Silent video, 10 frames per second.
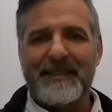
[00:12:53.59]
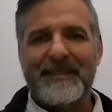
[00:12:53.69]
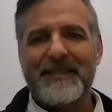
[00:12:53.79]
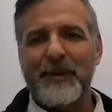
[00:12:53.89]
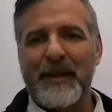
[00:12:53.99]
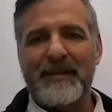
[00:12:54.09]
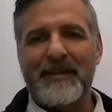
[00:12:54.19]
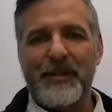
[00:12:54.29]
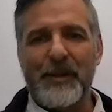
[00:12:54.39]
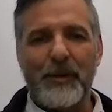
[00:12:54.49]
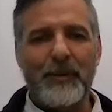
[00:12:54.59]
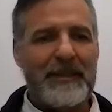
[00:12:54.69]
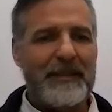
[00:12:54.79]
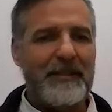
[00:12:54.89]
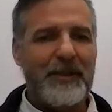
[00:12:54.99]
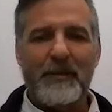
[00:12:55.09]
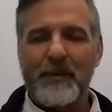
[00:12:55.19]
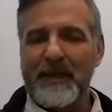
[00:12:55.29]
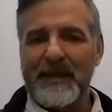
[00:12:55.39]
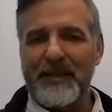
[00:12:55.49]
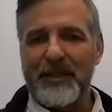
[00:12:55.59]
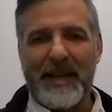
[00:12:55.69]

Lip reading: so that no single human being should